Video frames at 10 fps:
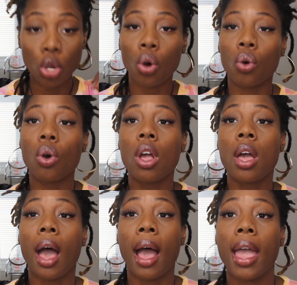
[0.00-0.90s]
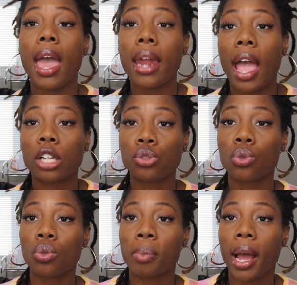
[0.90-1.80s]
So I had an
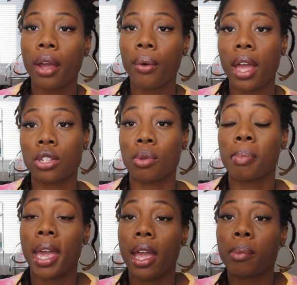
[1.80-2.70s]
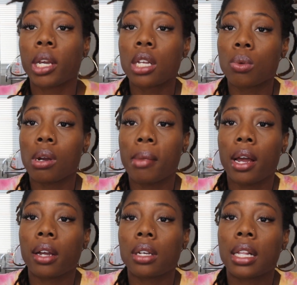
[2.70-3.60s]
actual biohazard bag because one of
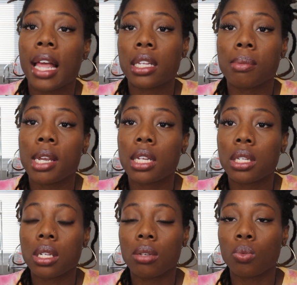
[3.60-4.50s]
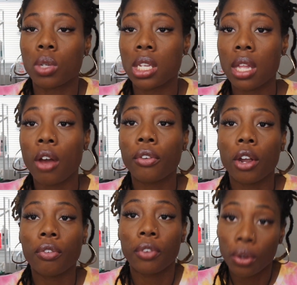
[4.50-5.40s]
my classmates was in the
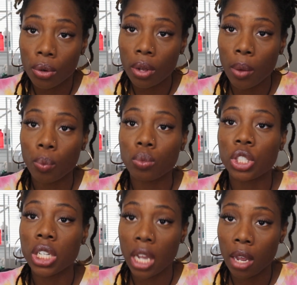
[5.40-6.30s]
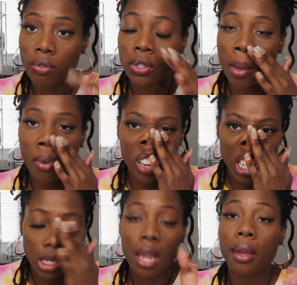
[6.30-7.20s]
healthcare field and she gave some of
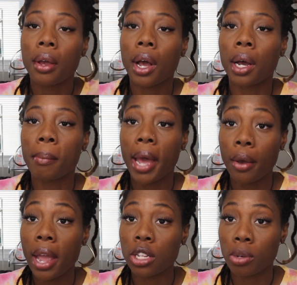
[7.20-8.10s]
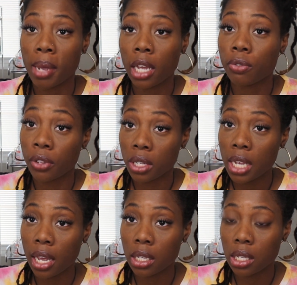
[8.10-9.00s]
us biohazard bags for the
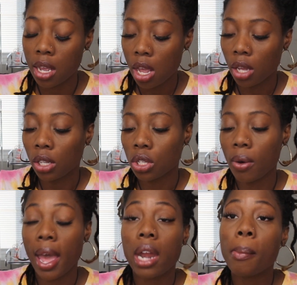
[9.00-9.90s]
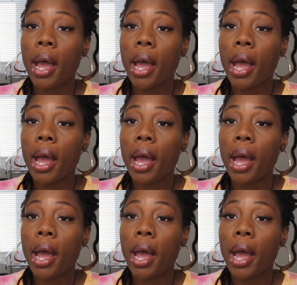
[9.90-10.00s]
test. So I had a